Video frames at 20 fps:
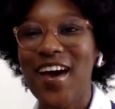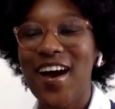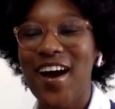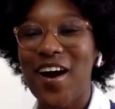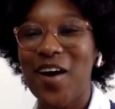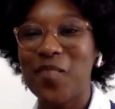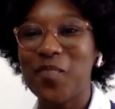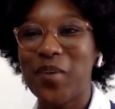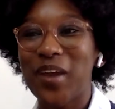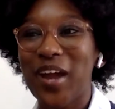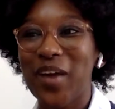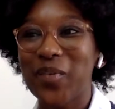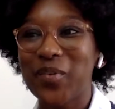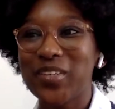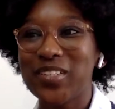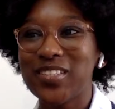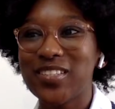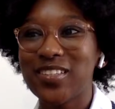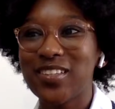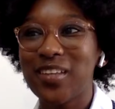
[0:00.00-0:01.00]
But I
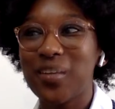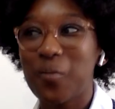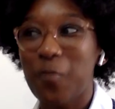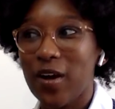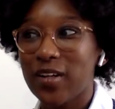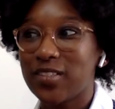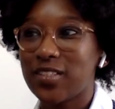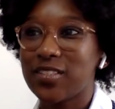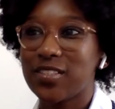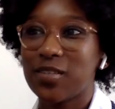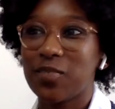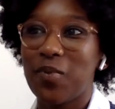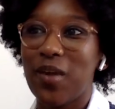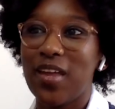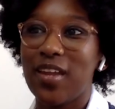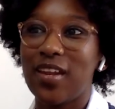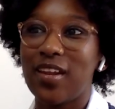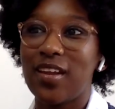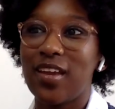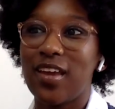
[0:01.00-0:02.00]
recently
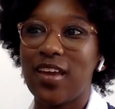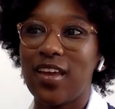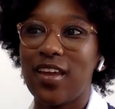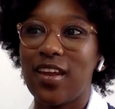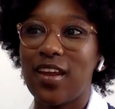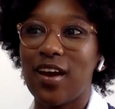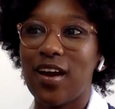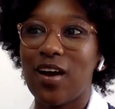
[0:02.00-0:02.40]
participated in